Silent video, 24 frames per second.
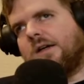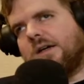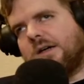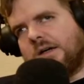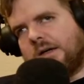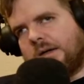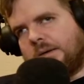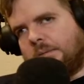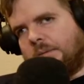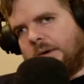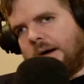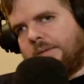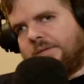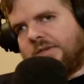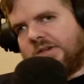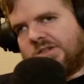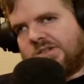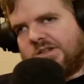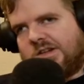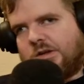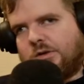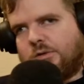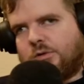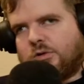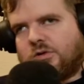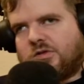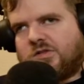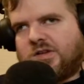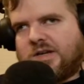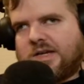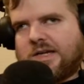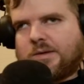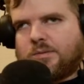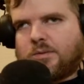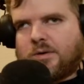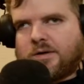Obviously, you could
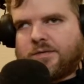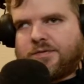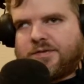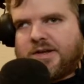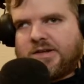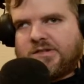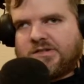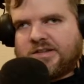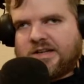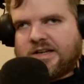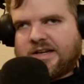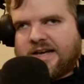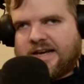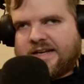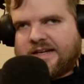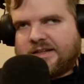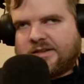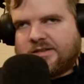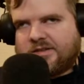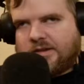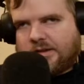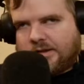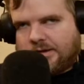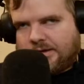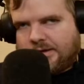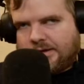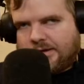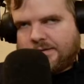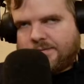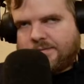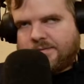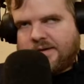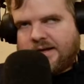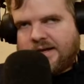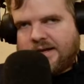take one of these and then edit the